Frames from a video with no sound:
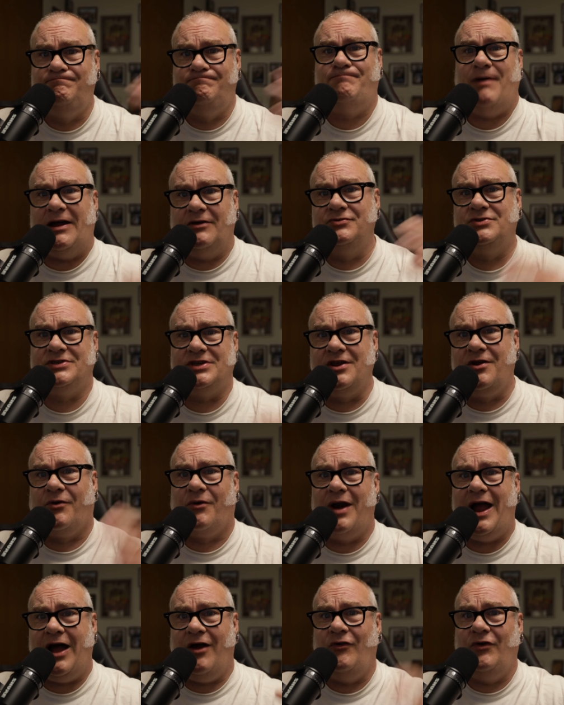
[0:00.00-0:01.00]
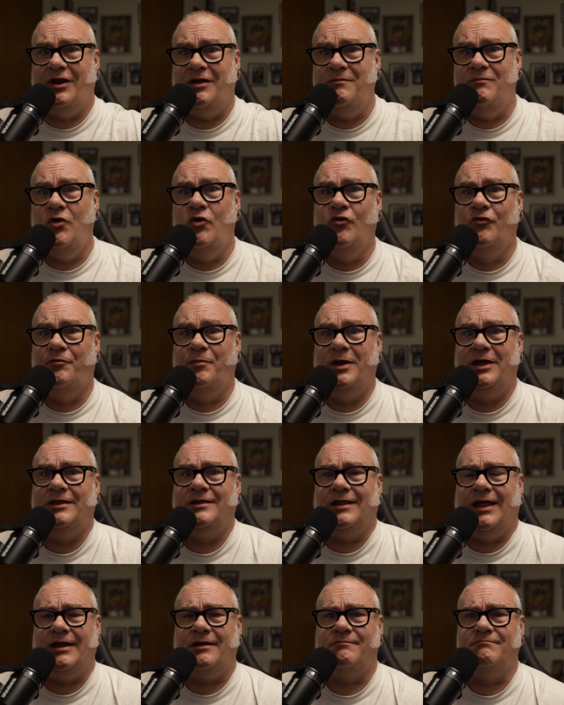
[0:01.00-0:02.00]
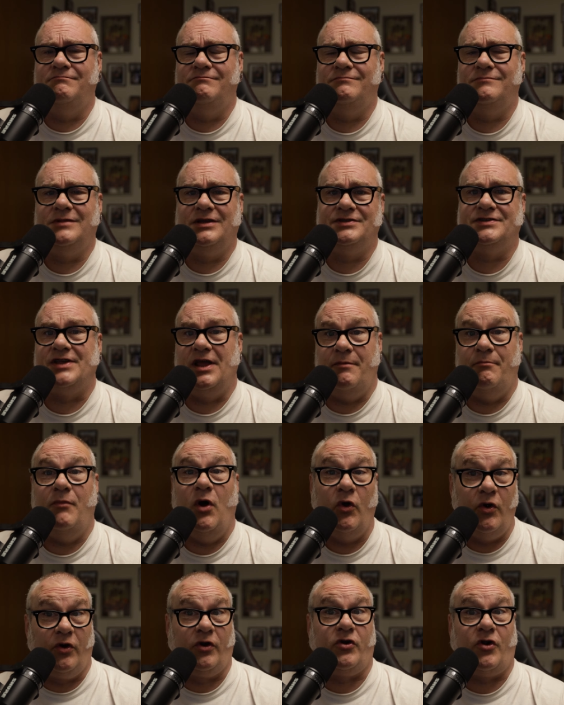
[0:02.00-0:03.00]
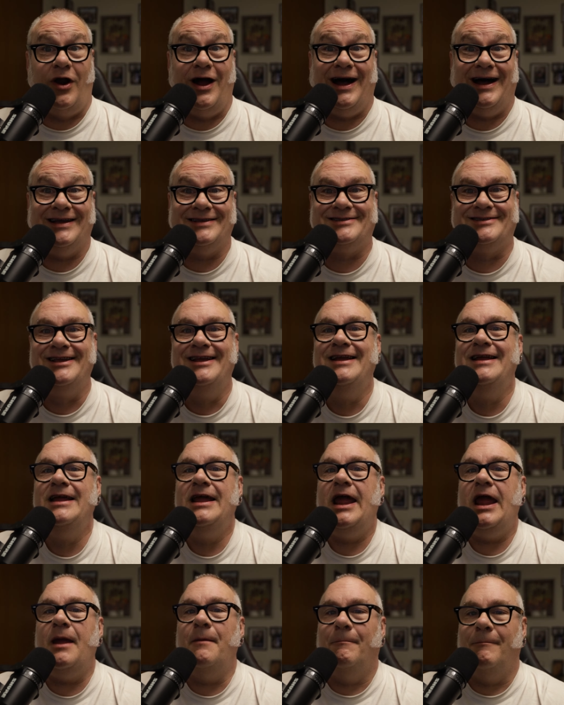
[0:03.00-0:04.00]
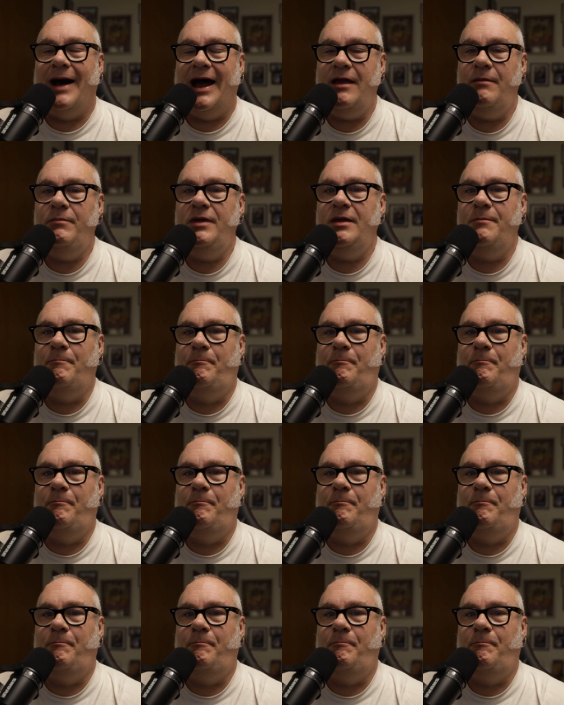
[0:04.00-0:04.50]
bouncing around and movement, like let's say motocross, it might be